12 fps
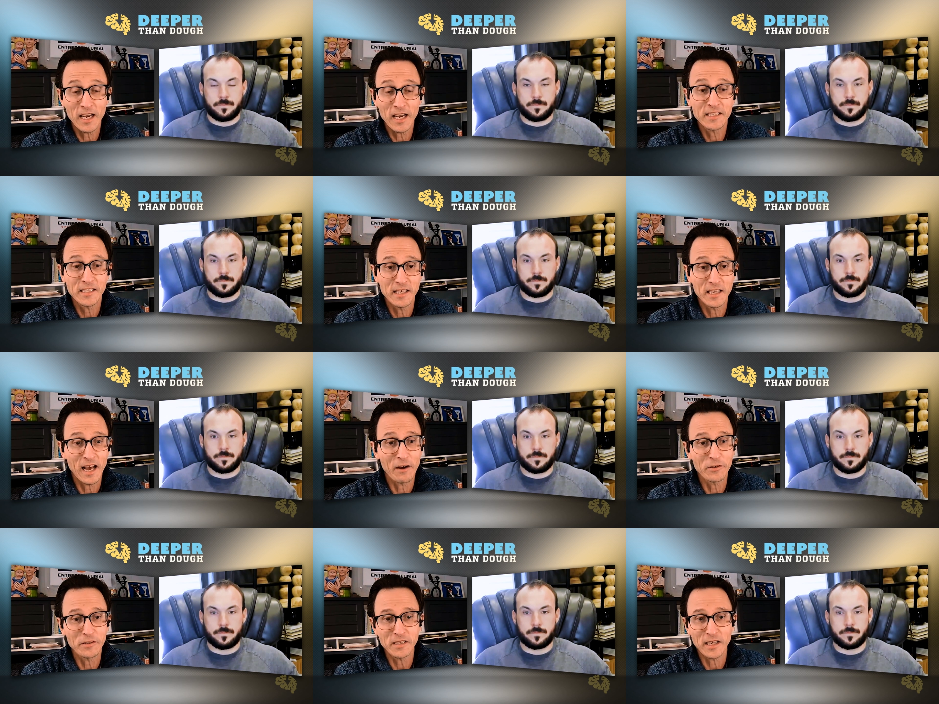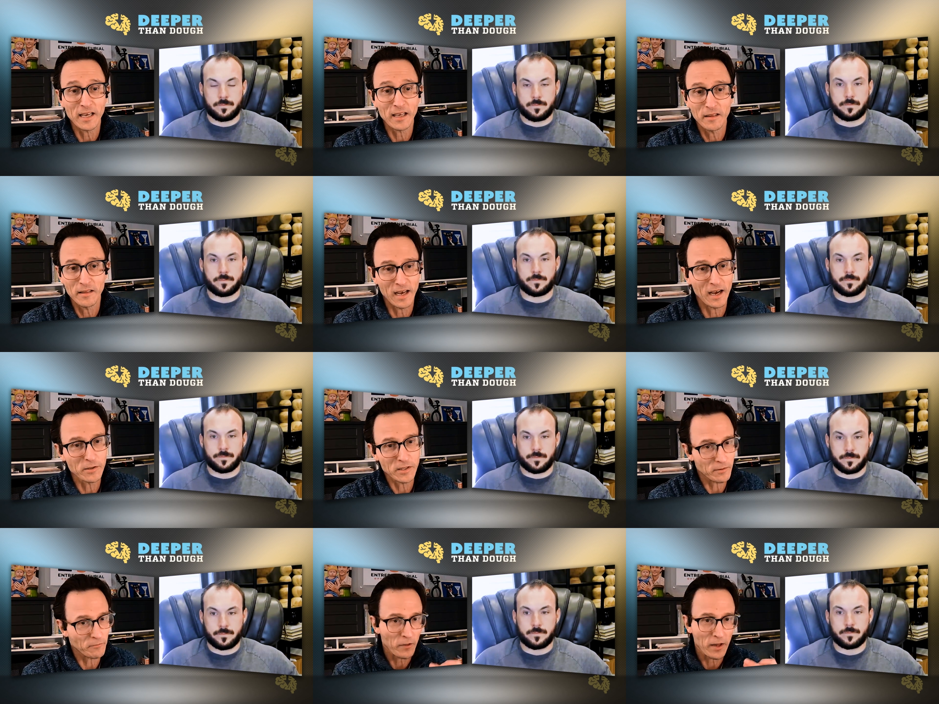Speaker 1: less and that was like that was an
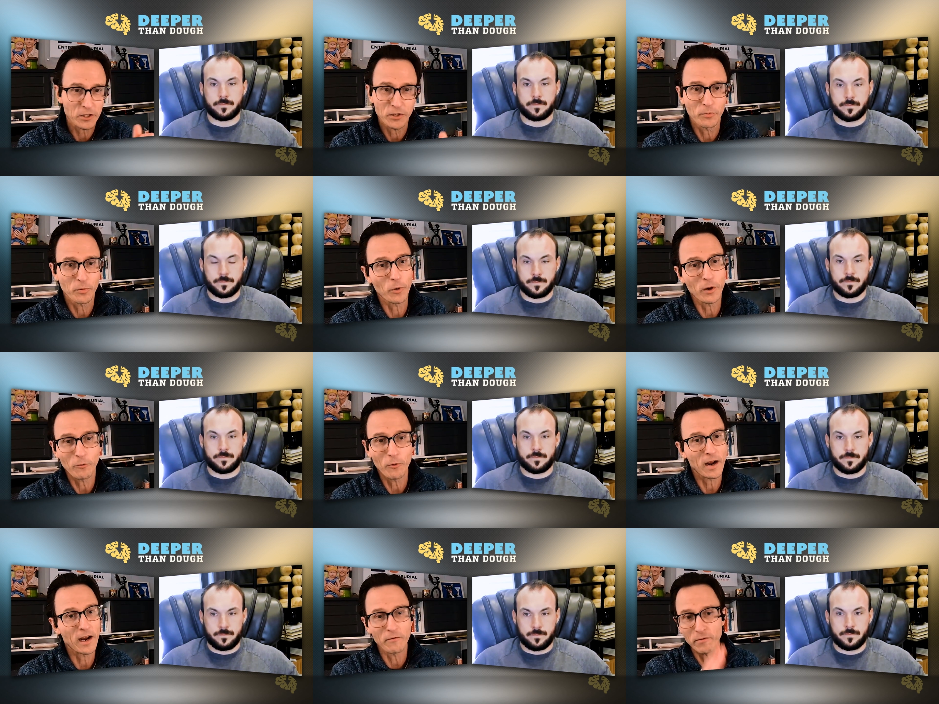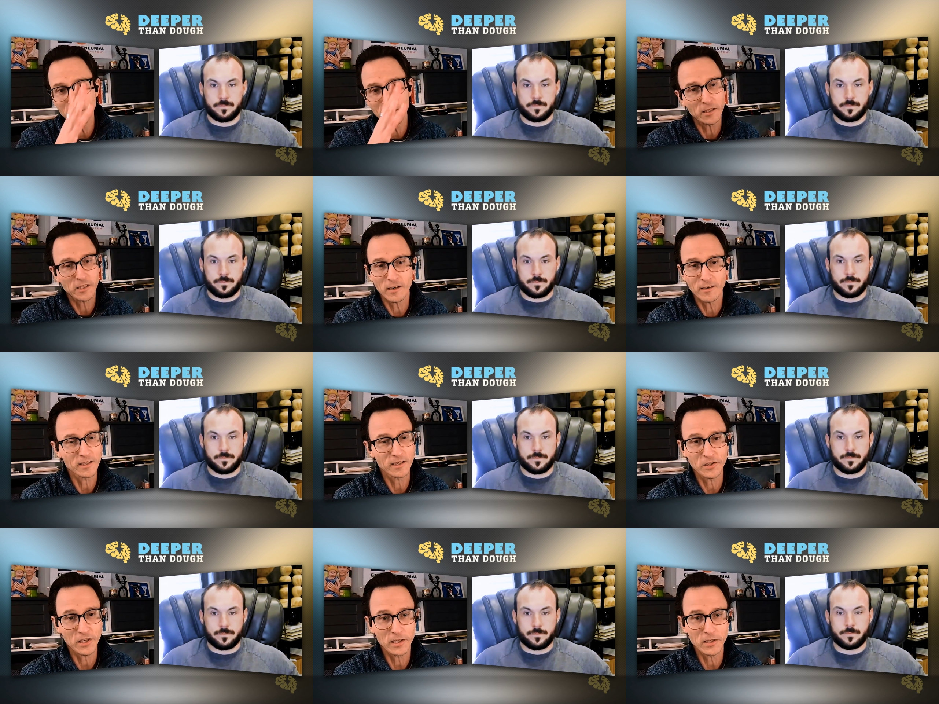inflection point where everything started to
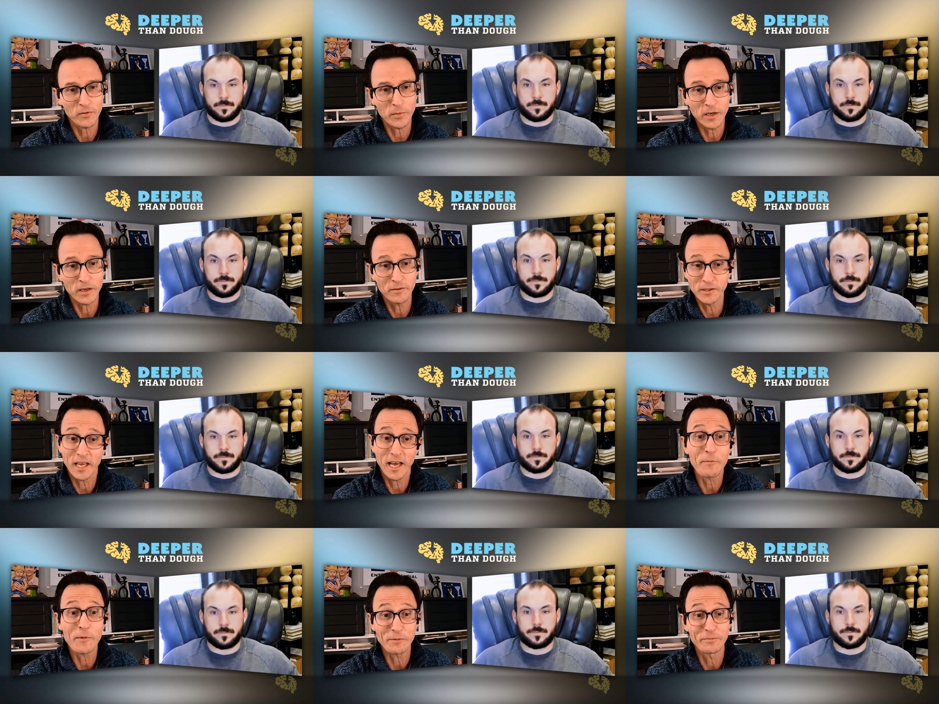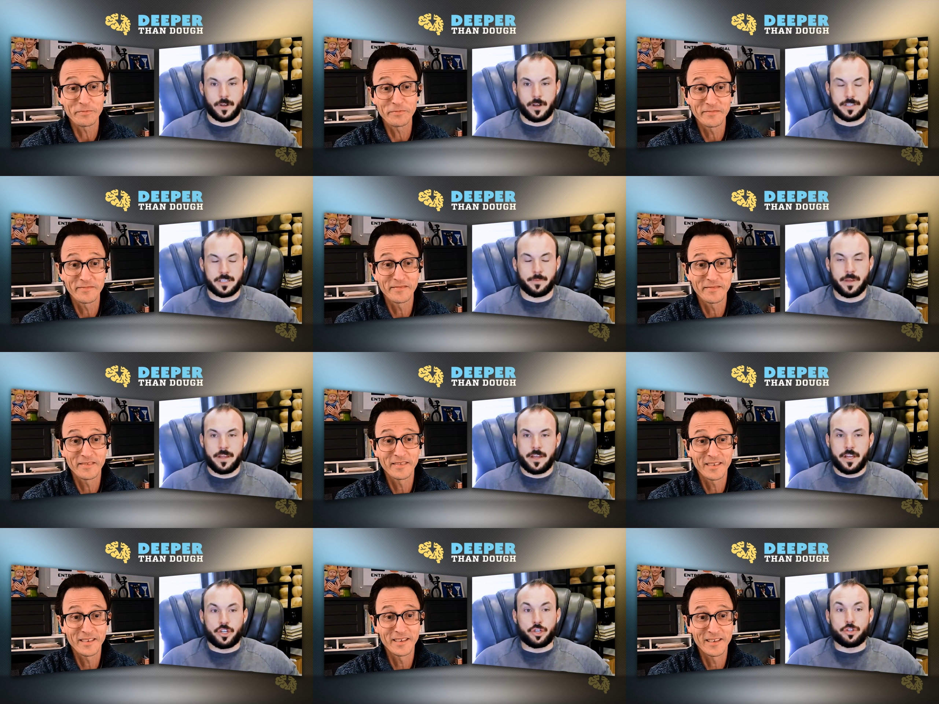change for me it was ketamine awesome
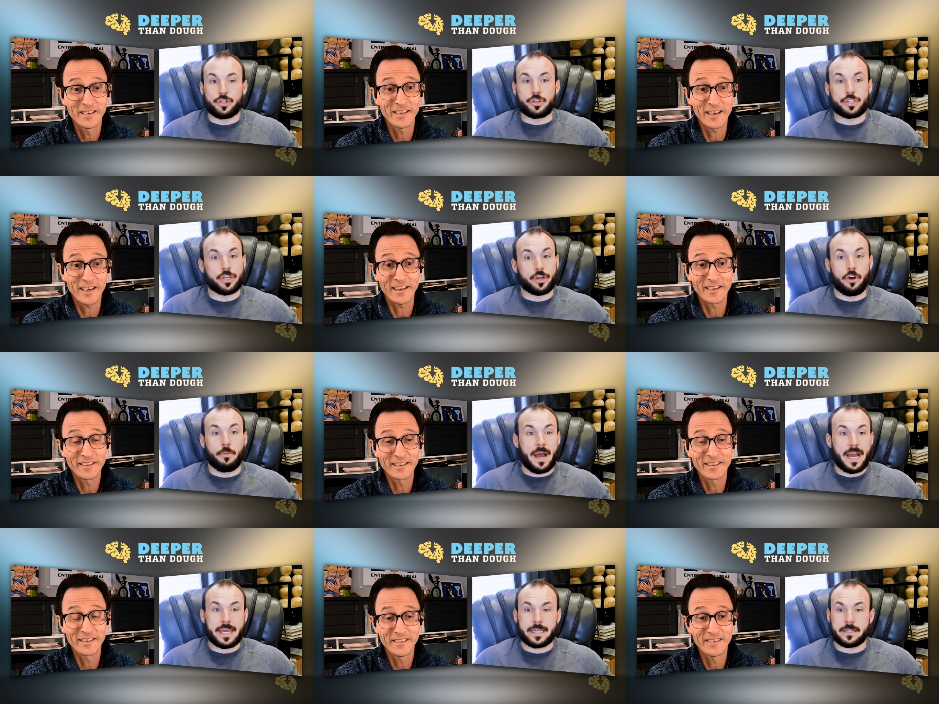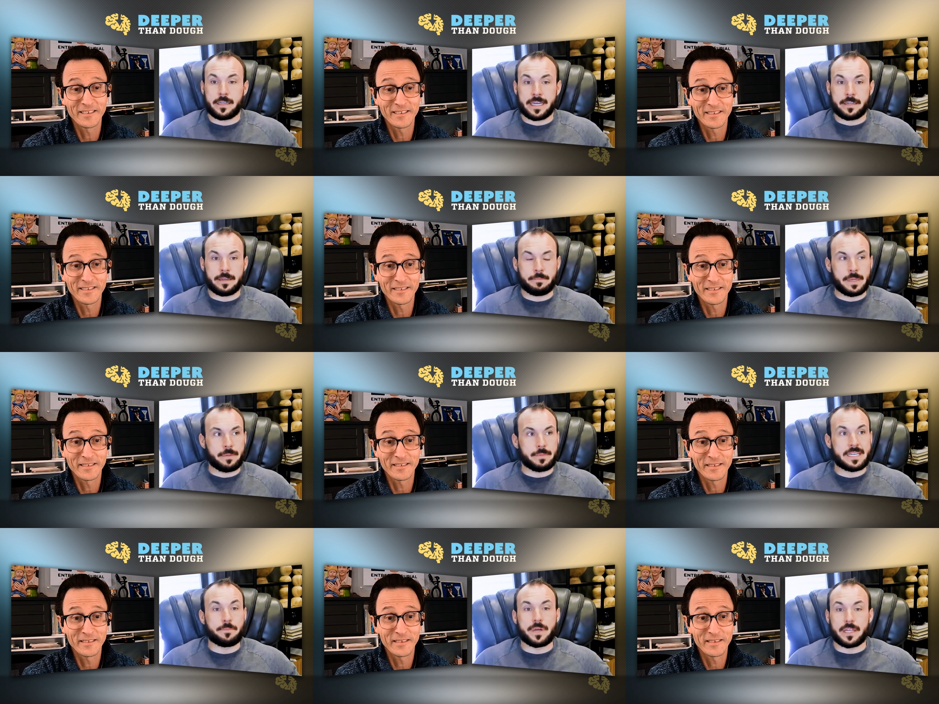
Speaker 2: do you, do you yeah. go back and, and
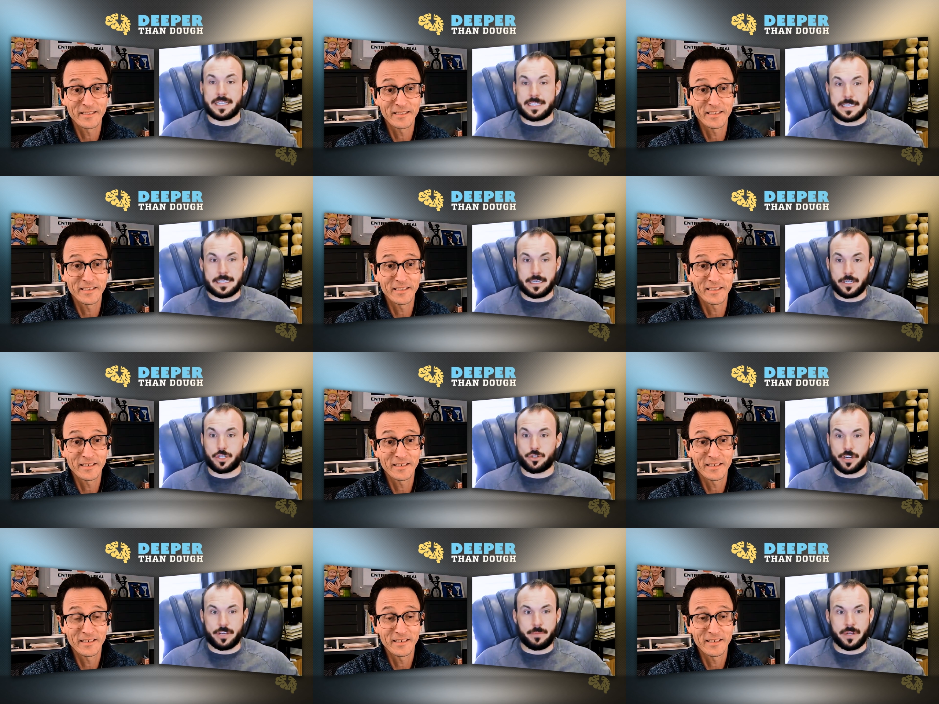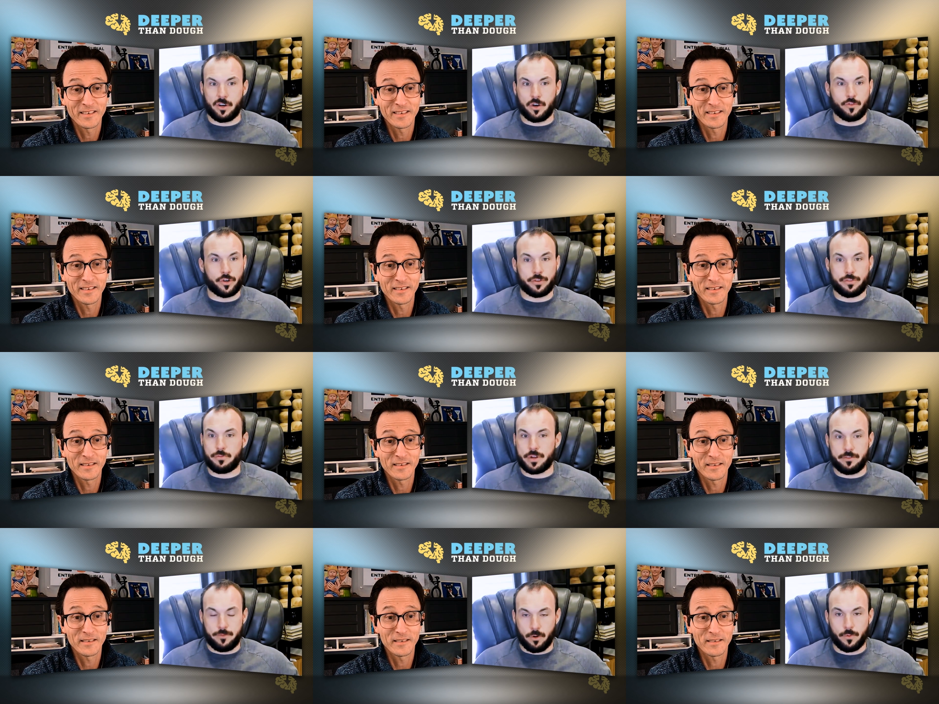typically it's a six treatment over three
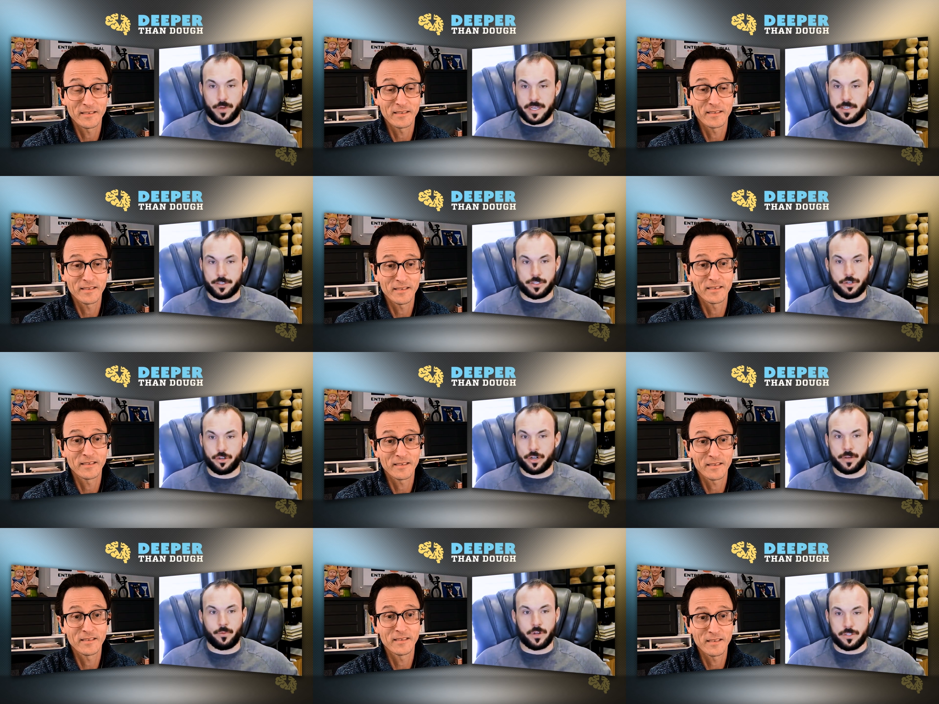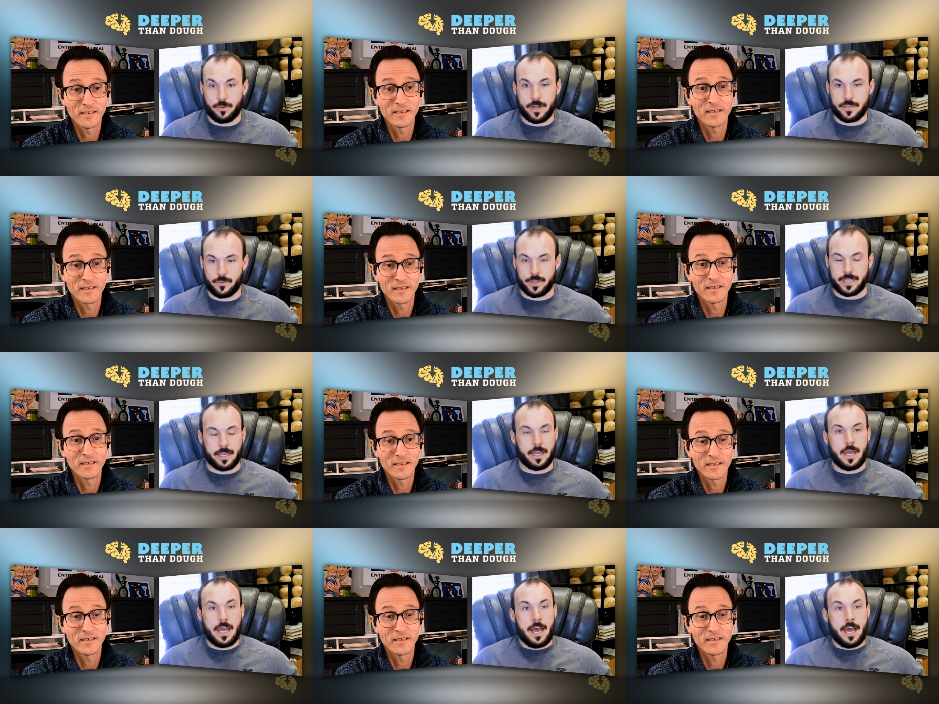to four weeks just so you do it once or twice a week